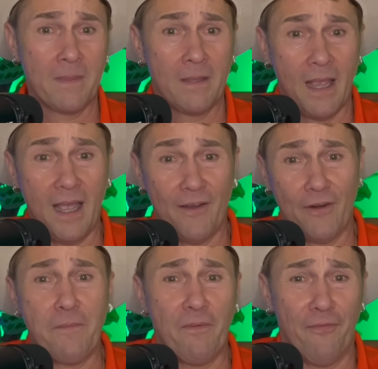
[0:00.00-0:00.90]

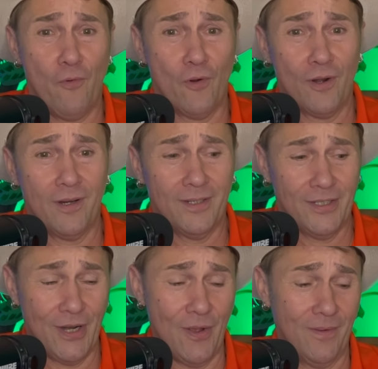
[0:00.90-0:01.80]
Right before,
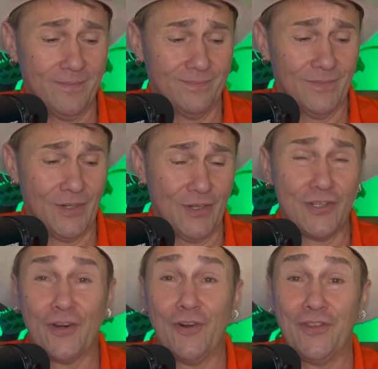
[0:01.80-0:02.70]
you know, they're going to
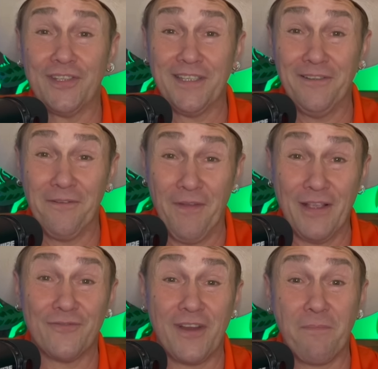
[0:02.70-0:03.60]
turn on the ceiling
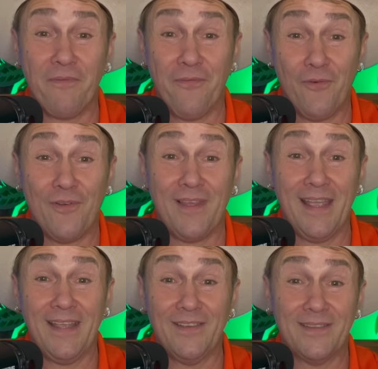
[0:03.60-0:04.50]
fans right before
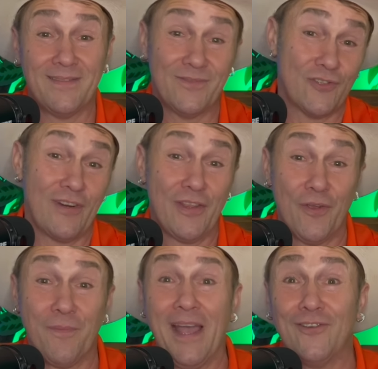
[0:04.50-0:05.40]
they drink
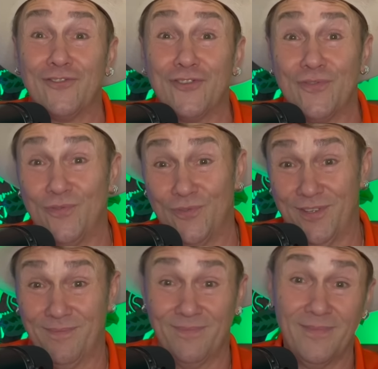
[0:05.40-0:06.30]
their Mountain
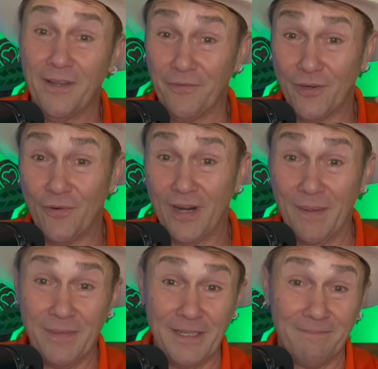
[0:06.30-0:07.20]
Dews, if you know what I
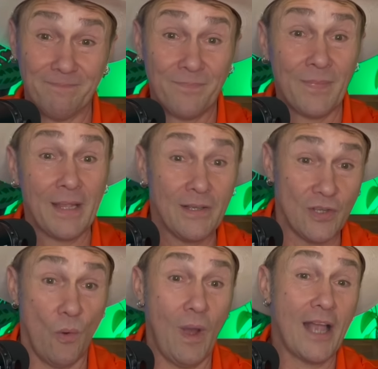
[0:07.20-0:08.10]
mean.
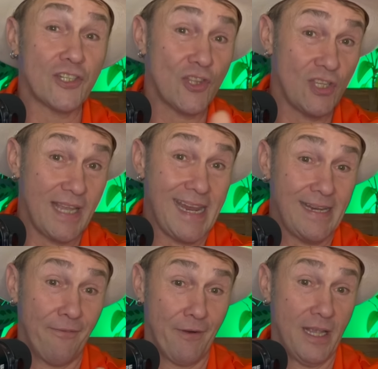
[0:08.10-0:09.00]
So watch the
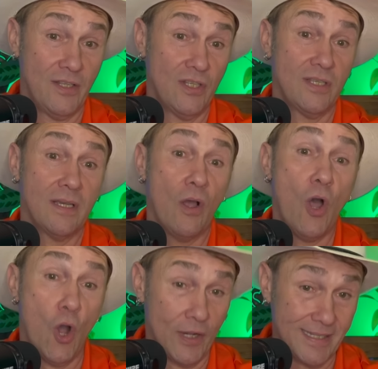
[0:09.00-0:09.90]
date, friends,
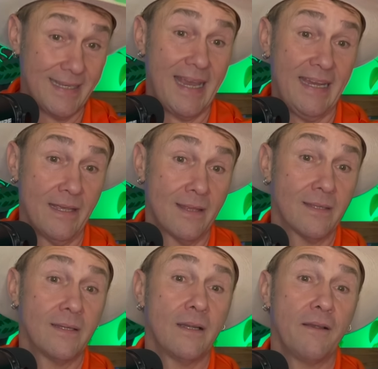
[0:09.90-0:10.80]
August 8th,
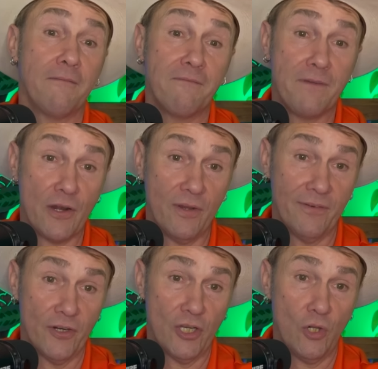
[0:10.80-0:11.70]
very,
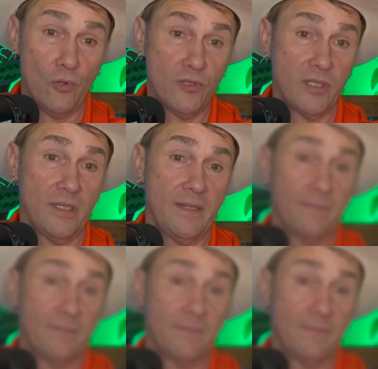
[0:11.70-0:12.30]
very closely.